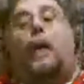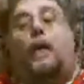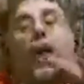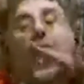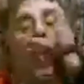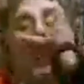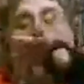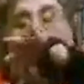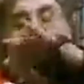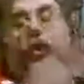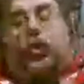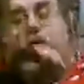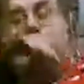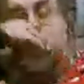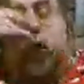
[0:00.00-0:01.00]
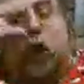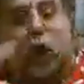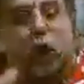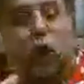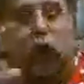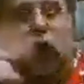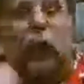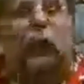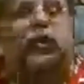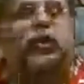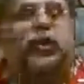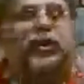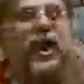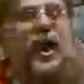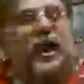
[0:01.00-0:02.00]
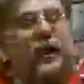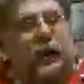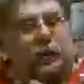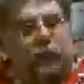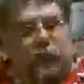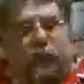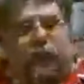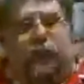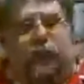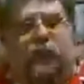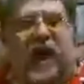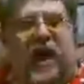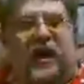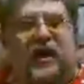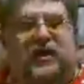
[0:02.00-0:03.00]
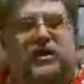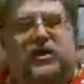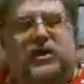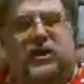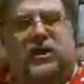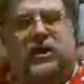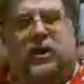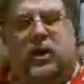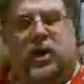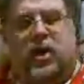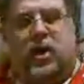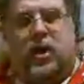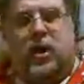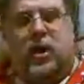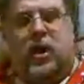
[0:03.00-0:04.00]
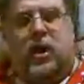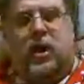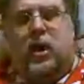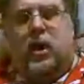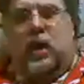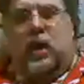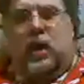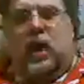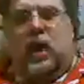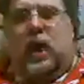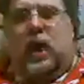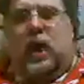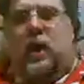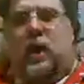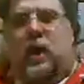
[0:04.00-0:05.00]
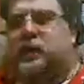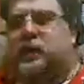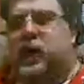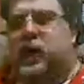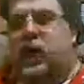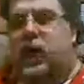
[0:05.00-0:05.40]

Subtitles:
but I want to know so that I can perfect. And